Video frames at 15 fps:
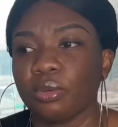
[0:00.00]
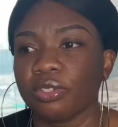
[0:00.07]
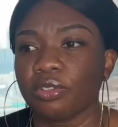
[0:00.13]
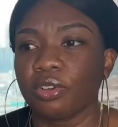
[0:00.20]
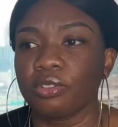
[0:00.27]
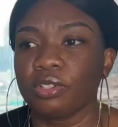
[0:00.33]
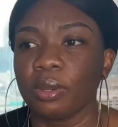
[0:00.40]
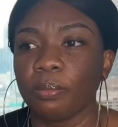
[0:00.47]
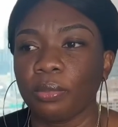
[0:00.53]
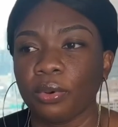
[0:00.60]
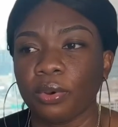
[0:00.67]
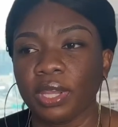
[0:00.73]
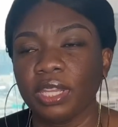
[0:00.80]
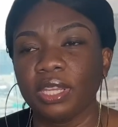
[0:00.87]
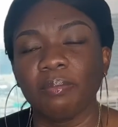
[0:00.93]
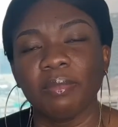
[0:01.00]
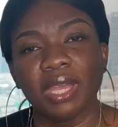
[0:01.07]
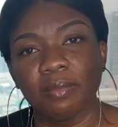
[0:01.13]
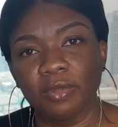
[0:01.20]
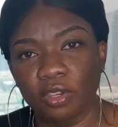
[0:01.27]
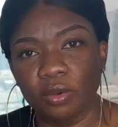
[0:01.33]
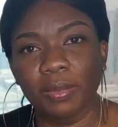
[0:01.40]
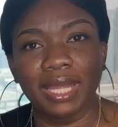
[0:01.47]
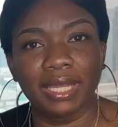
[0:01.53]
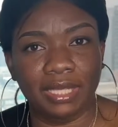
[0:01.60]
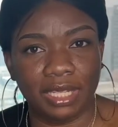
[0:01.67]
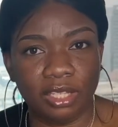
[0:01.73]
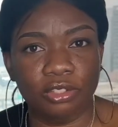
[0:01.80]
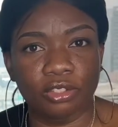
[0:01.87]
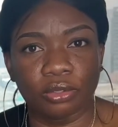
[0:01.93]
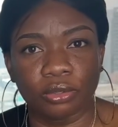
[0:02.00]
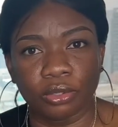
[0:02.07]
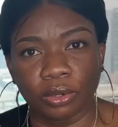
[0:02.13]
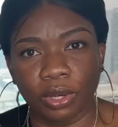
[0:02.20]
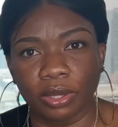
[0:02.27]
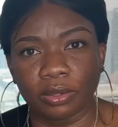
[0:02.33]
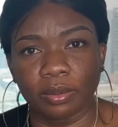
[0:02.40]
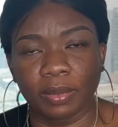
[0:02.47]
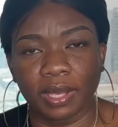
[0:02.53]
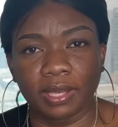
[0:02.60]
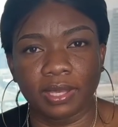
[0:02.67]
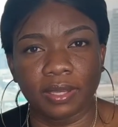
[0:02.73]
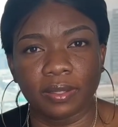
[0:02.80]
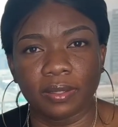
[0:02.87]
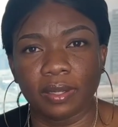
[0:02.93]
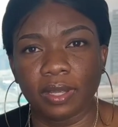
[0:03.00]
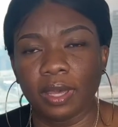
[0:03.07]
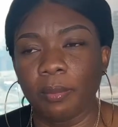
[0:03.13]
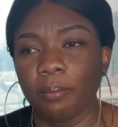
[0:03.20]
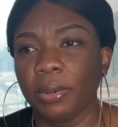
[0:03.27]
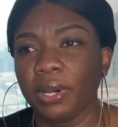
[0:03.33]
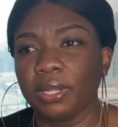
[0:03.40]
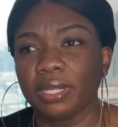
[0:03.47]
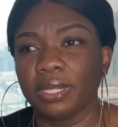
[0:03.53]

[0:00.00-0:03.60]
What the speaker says: a certain point, maybe you might need to know how to make it, but